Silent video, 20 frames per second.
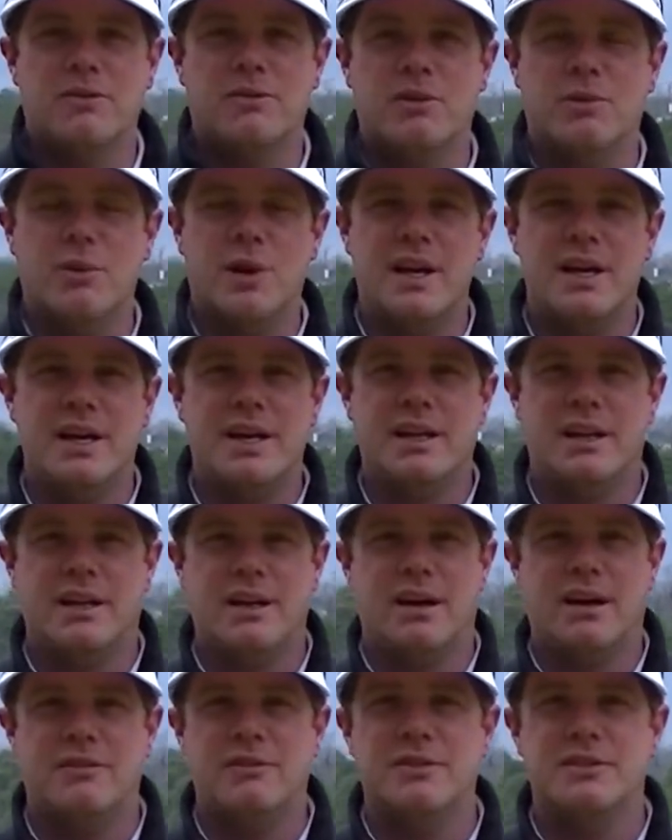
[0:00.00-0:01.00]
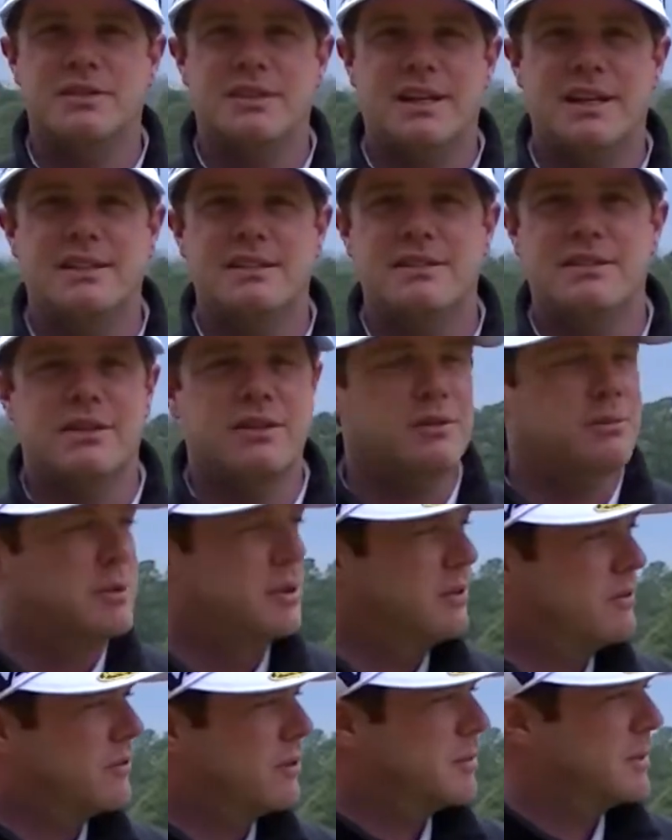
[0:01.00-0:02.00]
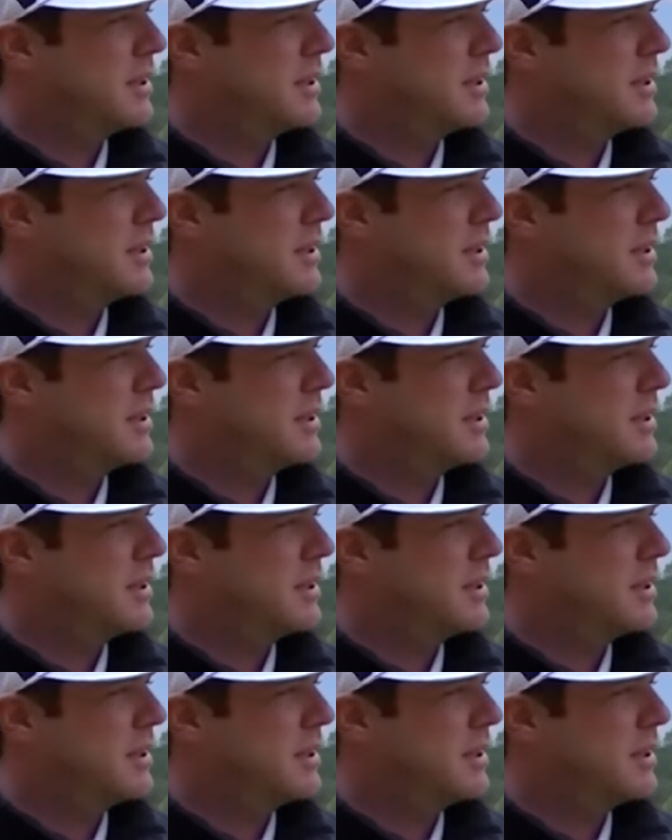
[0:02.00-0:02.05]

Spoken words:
For a right-handed golfer, slice is going to move from